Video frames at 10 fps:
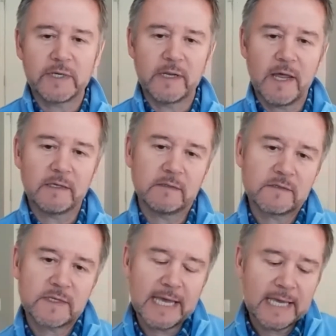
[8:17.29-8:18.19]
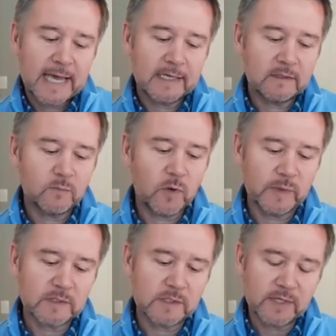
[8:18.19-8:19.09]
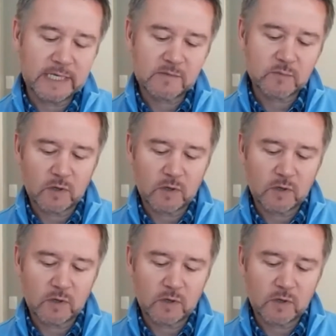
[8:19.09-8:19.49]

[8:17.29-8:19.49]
and say, hey, you want me to do this?